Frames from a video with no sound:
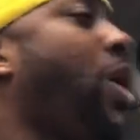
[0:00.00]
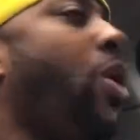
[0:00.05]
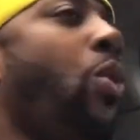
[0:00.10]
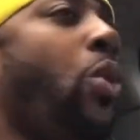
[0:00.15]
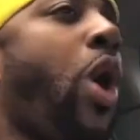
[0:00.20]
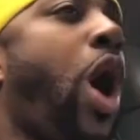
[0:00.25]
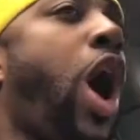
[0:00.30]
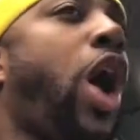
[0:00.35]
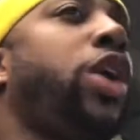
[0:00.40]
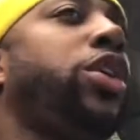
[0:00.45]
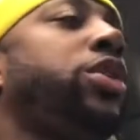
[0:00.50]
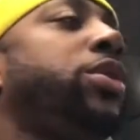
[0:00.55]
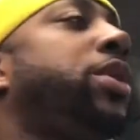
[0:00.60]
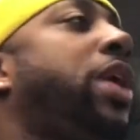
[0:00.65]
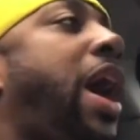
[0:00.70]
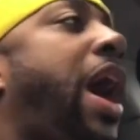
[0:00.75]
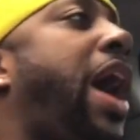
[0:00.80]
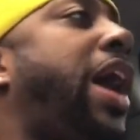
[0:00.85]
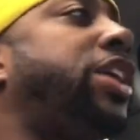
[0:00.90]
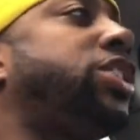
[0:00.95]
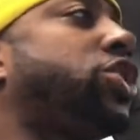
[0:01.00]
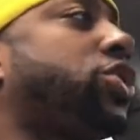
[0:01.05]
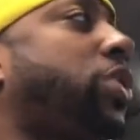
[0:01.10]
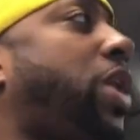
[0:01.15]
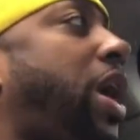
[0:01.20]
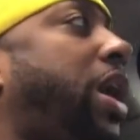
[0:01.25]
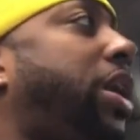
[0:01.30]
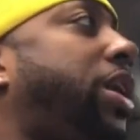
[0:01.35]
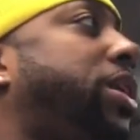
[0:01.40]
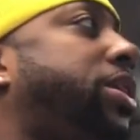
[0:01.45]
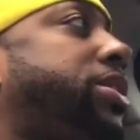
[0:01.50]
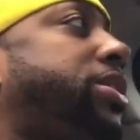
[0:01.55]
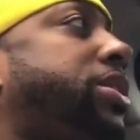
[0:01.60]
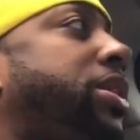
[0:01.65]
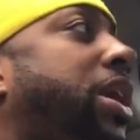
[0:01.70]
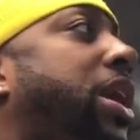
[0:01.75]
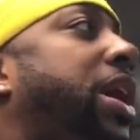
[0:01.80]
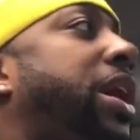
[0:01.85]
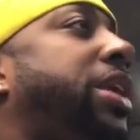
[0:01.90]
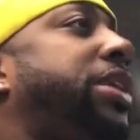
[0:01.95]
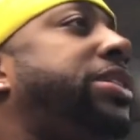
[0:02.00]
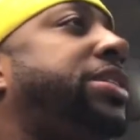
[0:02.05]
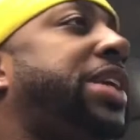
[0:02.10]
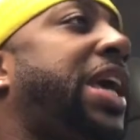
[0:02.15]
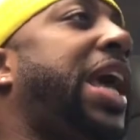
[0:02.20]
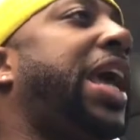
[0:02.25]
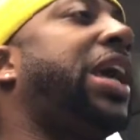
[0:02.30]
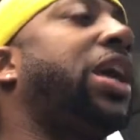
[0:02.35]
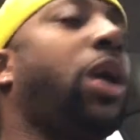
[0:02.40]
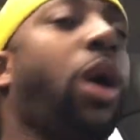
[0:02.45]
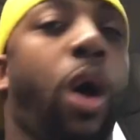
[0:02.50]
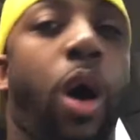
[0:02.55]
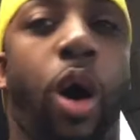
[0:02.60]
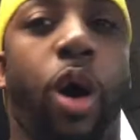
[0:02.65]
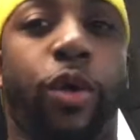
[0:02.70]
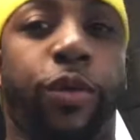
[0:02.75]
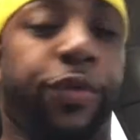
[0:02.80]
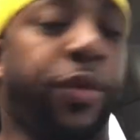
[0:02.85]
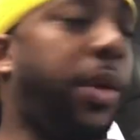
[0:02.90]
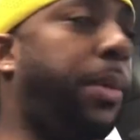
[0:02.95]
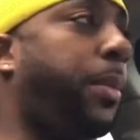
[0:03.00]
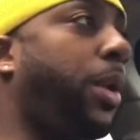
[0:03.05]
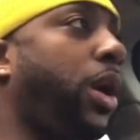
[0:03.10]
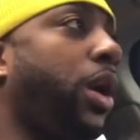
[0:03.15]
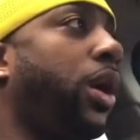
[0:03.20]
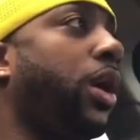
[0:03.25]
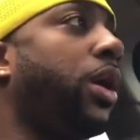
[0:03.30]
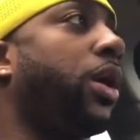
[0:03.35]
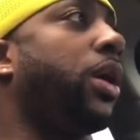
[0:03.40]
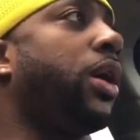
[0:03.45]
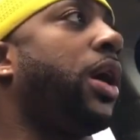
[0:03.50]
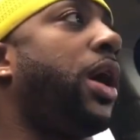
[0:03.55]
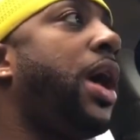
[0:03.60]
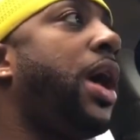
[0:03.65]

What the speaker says: Why are you guys trying to take it all from her